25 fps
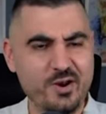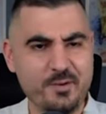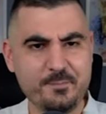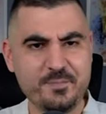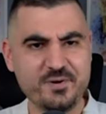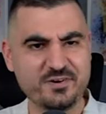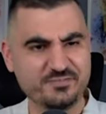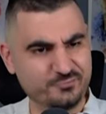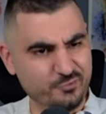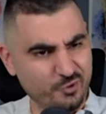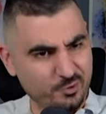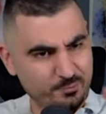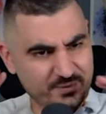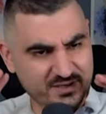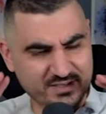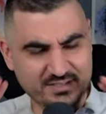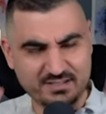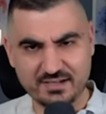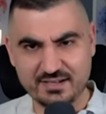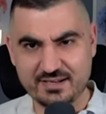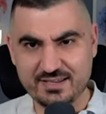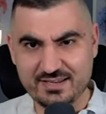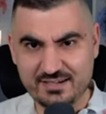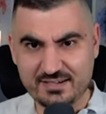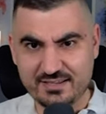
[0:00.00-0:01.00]
We're
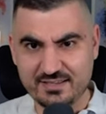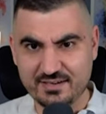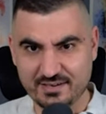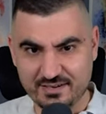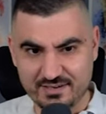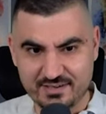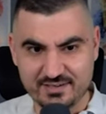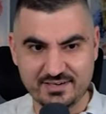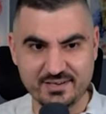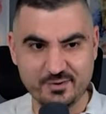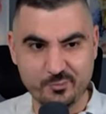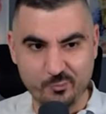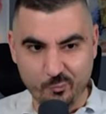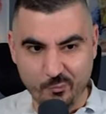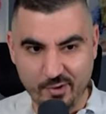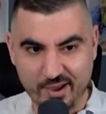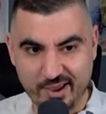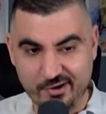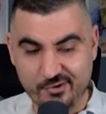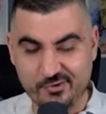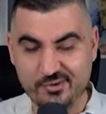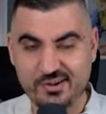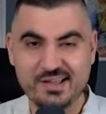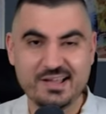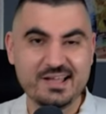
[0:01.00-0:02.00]
performing really, really
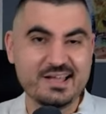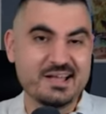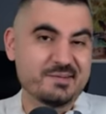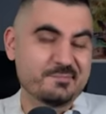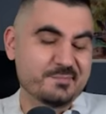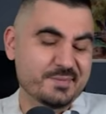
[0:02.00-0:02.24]
well.